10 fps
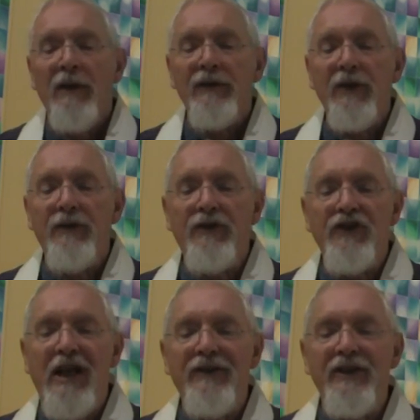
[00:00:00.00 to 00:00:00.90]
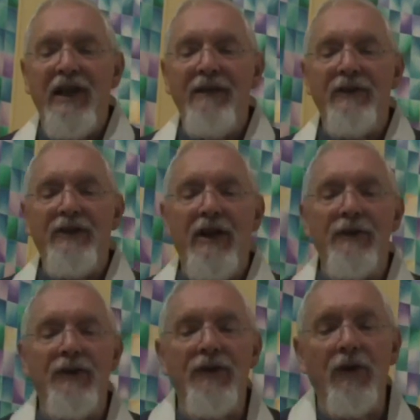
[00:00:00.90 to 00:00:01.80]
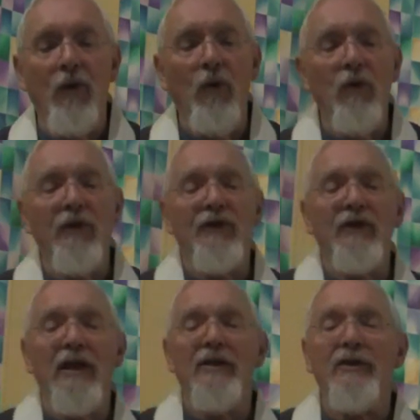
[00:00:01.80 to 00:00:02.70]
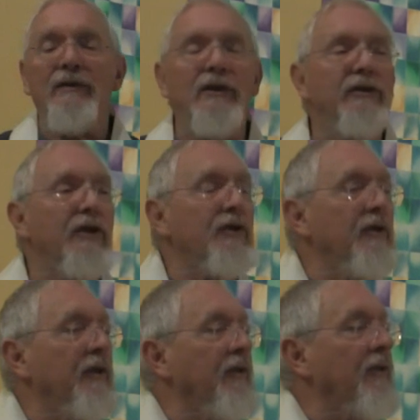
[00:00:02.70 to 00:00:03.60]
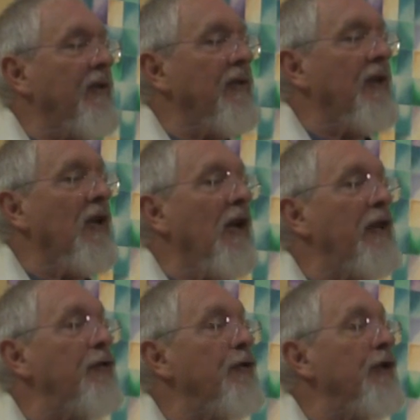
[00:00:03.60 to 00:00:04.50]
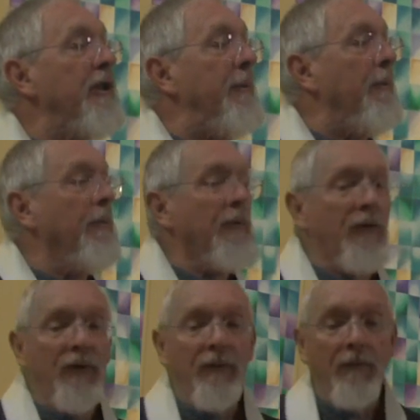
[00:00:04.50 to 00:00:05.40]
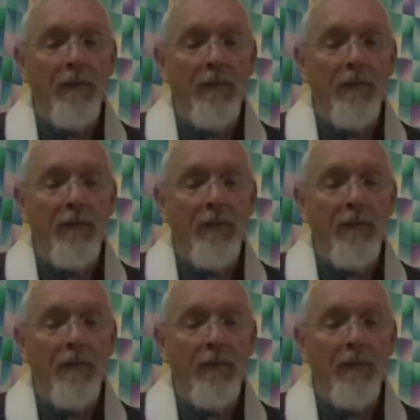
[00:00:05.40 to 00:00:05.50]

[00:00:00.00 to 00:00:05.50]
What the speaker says: So Shantideva tells us that all the states of conditioned existence are like dreams.